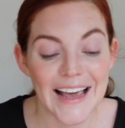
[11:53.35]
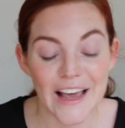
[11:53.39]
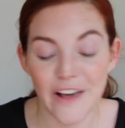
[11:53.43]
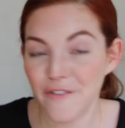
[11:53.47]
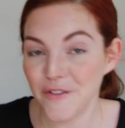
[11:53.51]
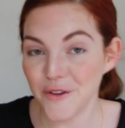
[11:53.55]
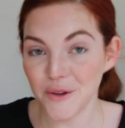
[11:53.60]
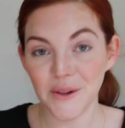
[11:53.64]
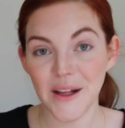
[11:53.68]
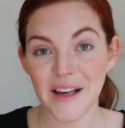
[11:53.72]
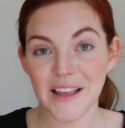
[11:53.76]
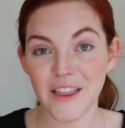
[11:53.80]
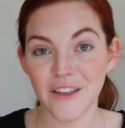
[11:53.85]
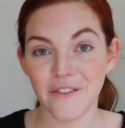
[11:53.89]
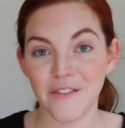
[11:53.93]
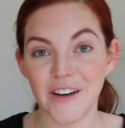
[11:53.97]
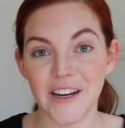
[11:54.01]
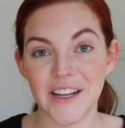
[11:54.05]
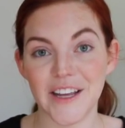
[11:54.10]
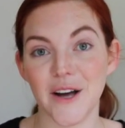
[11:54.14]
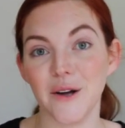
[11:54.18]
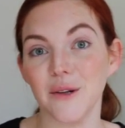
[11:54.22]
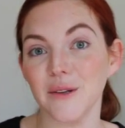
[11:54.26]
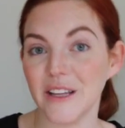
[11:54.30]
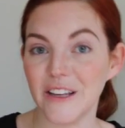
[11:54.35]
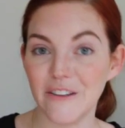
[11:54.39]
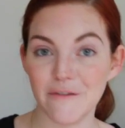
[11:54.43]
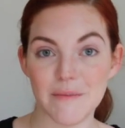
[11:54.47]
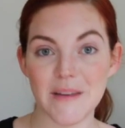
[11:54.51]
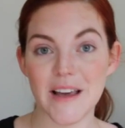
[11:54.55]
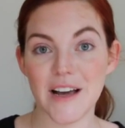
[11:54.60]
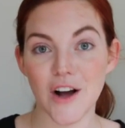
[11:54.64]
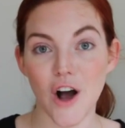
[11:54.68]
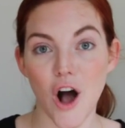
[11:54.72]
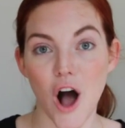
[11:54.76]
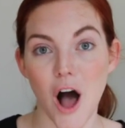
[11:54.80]
If you like the video, leave
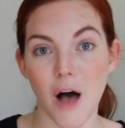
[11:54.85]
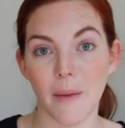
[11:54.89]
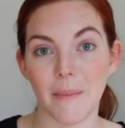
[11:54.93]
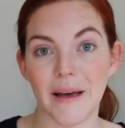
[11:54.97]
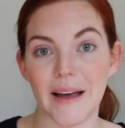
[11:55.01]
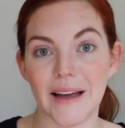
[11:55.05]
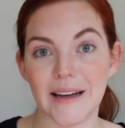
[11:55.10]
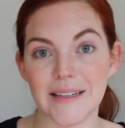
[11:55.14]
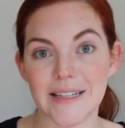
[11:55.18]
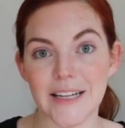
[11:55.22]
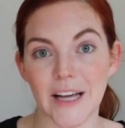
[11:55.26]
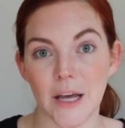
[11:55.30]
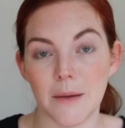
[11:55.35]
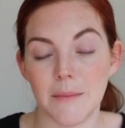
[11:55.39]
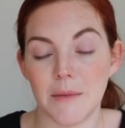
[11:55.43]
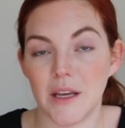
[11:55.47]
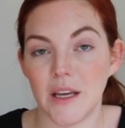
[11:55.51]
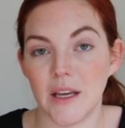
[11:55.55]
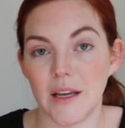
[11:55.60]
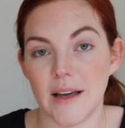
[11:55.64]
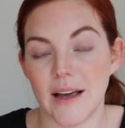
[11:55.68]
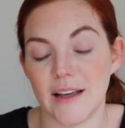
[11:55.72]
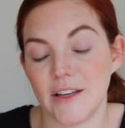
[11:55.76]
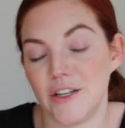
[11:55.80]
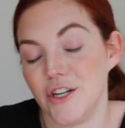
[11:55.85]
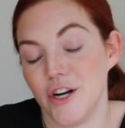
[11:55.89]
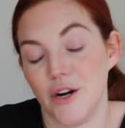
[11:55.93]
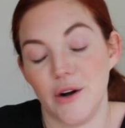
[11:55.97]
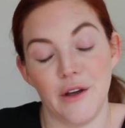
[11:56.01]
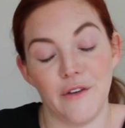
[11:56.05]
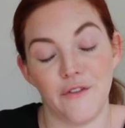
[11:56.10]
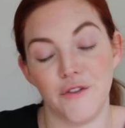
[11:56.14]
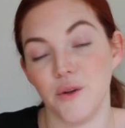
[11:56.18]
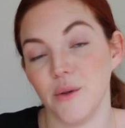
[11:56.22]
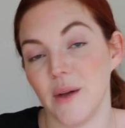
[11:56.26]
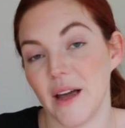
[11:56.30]
me a comment telling me, you know,
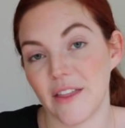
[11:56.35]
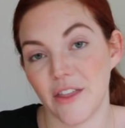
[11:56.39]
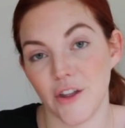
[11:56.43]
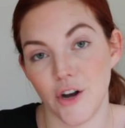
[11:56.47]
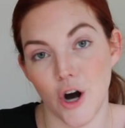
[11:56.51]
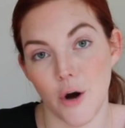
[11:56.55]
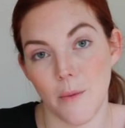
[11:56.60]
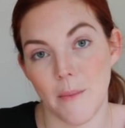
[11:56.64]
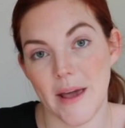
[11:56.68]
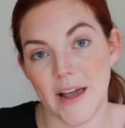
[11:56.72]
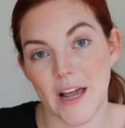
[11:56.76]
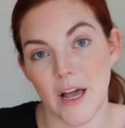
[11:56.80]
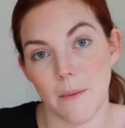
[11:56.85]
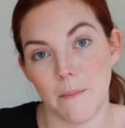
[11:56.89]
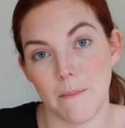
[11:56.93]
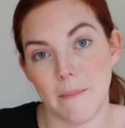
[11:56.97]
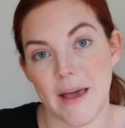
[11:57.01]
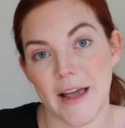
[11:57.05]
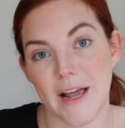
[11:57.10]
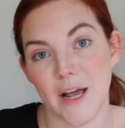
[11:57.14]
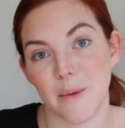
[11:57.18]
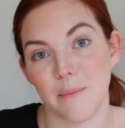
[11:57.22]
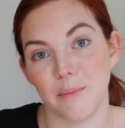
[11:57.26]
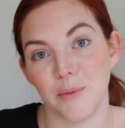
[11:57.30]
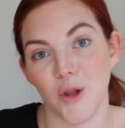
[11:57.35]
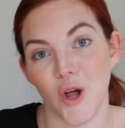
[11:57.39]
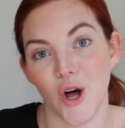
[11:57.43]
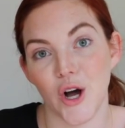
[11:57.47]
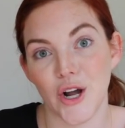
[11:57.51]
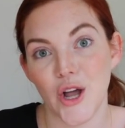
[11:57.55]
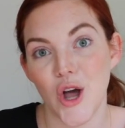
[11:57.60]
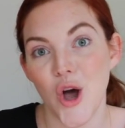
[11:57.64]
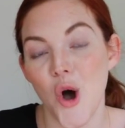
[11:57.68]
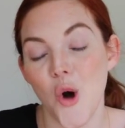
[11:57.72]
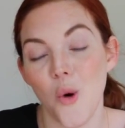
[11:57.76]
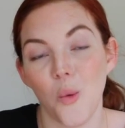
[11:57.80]
if you like the no makeup makeup
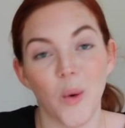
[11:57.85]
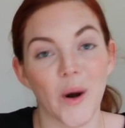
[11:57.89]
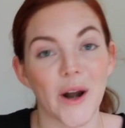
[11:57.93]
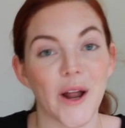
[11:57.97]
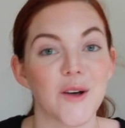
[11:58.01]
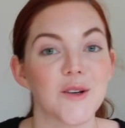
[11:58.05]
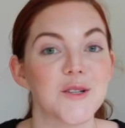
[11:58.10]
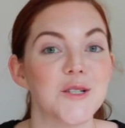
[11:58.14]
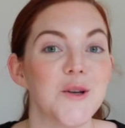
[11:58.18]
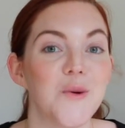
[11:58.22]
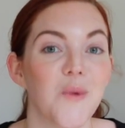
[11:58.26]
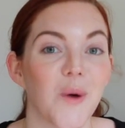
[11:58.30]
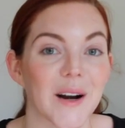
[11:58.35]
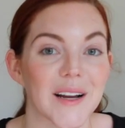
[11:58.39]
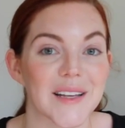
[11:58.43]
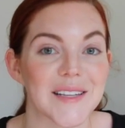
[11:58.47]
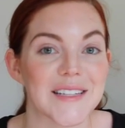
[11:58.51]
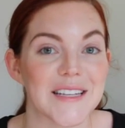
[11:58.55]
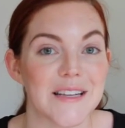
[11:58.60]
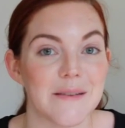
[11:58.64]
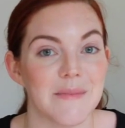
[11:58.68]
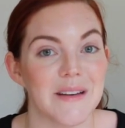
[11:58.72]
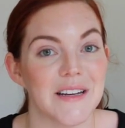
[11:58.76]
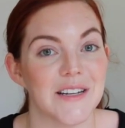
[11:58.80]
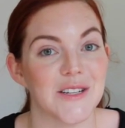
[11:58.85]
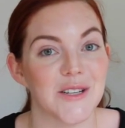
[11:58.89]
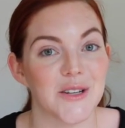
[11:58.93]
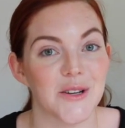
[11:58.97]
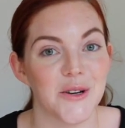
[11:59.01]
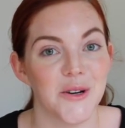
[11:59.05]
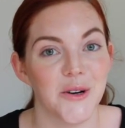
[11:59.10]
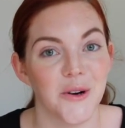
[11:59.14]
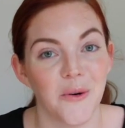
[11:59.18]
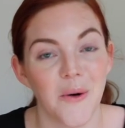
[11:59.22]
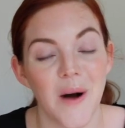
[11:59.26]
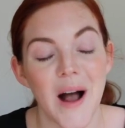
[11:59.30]
look, what else you want to see me
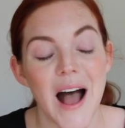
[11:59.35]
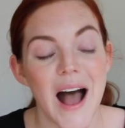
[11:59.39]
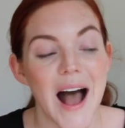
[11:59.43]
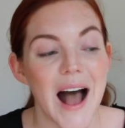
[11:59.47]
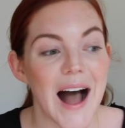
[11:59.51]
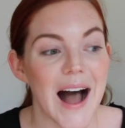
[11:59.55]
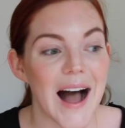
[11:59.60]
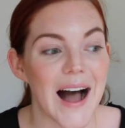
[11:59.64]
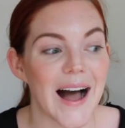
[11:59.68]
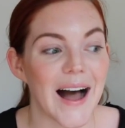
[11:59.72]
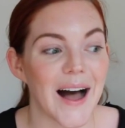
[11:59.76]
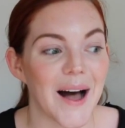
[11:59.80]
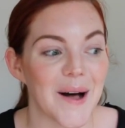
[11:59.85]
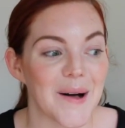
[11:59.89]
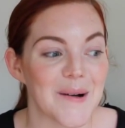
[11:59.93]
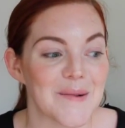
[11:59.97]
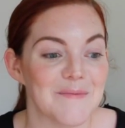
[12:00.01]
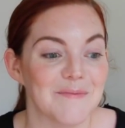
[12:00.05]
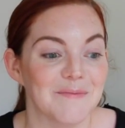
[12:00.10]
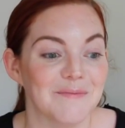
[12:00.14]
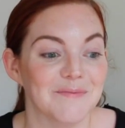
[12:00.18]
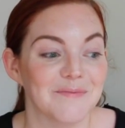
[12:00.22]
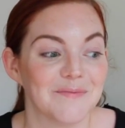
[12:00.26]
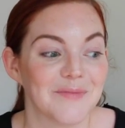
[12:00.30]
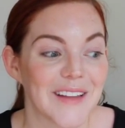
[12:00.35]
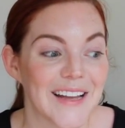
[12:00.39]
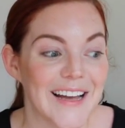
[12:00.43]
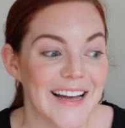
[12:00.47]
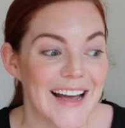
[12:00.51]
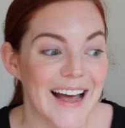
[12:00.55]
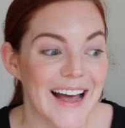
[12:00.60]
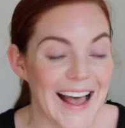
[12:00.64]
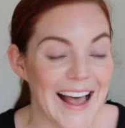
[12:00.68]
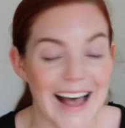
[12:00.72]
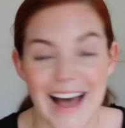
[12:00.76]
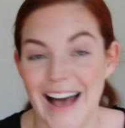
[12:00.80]
do, and
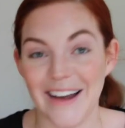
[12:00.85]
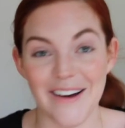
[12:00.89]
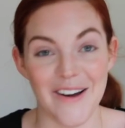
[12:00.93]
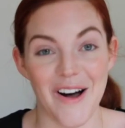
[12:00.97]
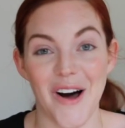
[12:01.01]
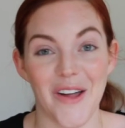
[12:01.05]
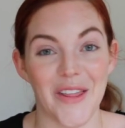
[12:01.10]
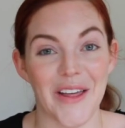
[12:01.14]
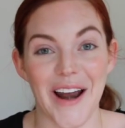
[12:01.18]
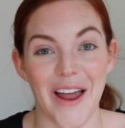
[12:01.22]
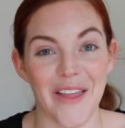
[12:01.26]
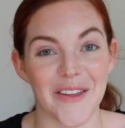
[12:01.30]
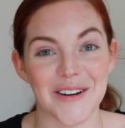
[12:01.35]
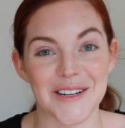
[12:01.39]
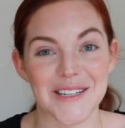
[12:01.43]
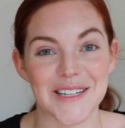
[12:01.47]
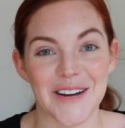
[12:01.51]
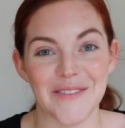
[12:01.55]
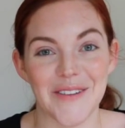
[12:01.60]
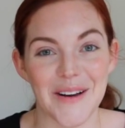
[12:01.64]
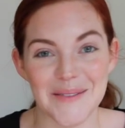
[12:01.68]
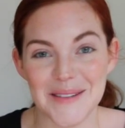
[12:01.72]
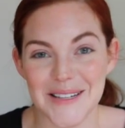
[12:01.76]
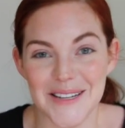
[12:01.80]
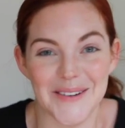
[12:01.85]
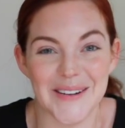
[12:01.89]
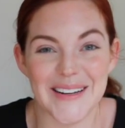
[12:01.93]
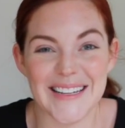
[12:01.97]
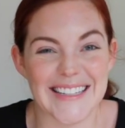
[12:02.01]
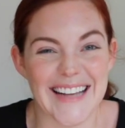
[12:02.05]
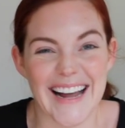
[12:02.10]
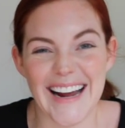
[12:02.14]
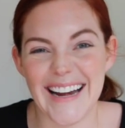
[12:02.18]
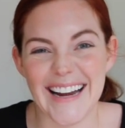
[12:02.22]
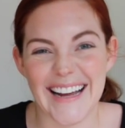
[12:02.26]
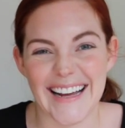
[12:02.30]
all that other stuff. I'm so
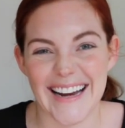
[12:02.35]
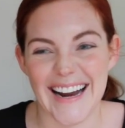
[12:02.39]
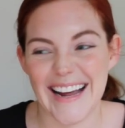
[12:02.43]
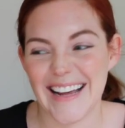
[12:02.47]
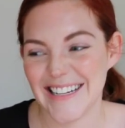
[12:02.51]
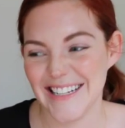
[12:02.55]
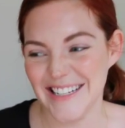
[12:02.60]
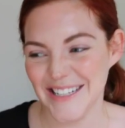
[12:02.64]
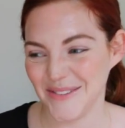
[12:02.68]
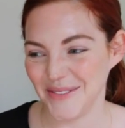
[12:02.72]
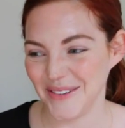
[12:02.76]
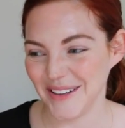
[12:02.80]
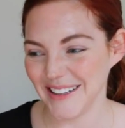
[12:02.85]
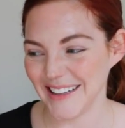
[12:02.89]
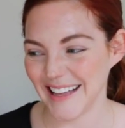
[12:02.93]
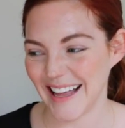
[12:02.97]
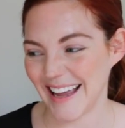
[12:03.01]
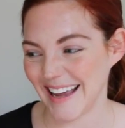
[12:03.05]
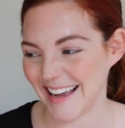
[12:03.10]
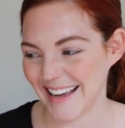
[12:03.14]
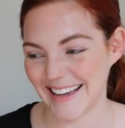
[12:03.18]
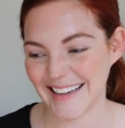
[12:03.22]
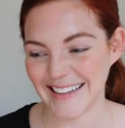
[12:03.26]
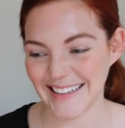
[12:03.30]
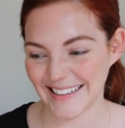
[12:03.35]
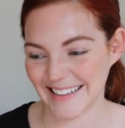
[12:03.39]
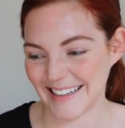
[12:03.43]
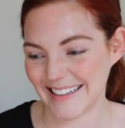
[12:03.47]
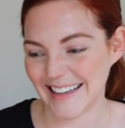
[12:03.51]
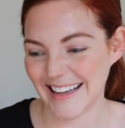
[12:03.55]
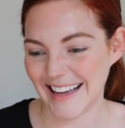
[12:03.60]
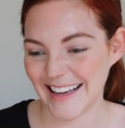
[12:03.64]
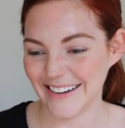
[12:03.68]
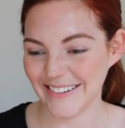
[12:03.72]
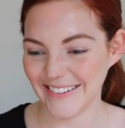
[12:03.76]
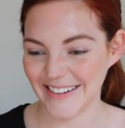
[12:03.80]
excited. I just feel like,
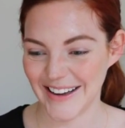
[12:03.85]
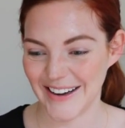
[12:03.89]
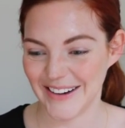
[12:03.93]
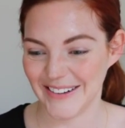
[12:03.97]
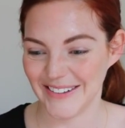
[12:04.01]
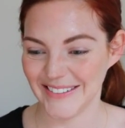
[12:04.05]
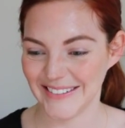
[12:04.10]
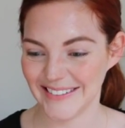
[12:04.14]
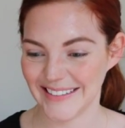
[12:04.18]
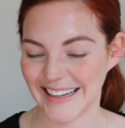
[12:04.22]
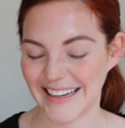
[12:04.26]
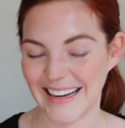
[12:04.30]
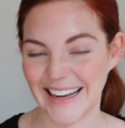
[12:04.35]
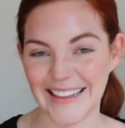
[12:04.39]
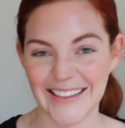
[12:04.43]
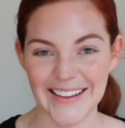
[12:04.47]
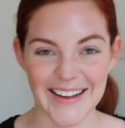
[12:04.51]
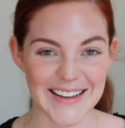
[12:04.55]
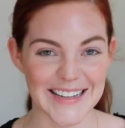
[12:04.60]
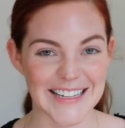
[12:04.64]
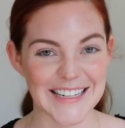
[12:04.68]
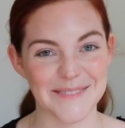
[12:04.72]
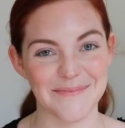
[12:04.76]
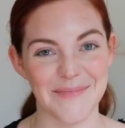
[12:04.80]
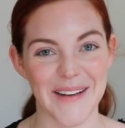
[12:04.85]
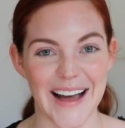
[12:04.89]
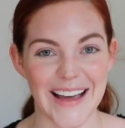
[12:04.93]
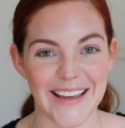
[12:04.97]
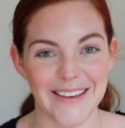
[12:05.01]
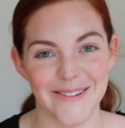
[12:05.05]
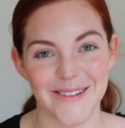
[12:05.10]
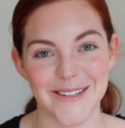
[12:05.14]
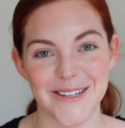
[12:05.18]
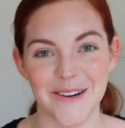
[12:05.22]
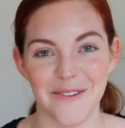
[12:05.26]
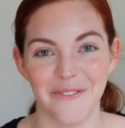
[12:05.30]
I don't know, like I lost my
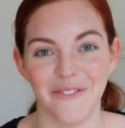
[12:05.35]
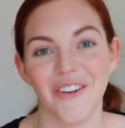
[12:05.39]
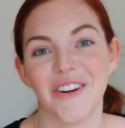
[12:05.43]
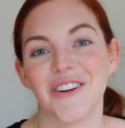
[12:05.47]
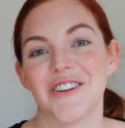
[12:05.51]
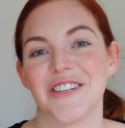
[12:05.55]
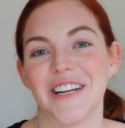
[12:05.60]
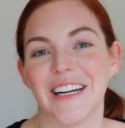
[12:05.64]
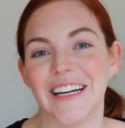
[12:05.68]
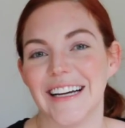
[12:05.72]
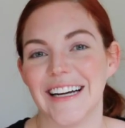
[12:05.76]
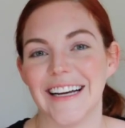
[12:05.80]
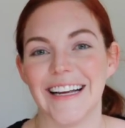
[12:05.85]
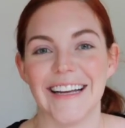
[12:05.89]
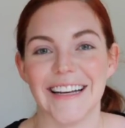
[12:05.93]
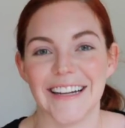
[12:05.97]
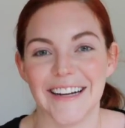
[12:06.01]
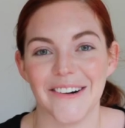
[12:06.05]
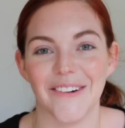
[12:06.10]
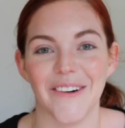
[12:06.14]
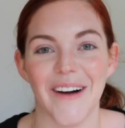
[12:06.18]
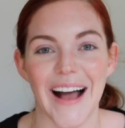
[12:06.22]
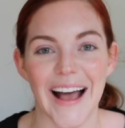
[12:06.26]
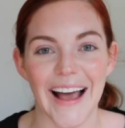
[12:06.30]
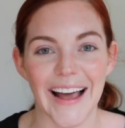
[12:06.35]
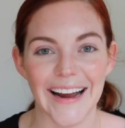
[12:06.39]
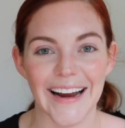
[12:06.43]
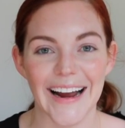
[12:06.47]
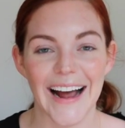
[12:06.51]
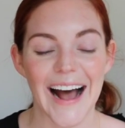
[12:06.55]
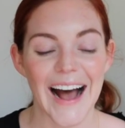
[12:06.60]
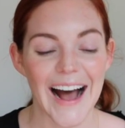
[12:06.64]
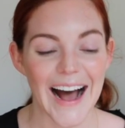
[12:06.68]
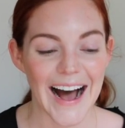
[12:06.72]
YouTube virginity in a way.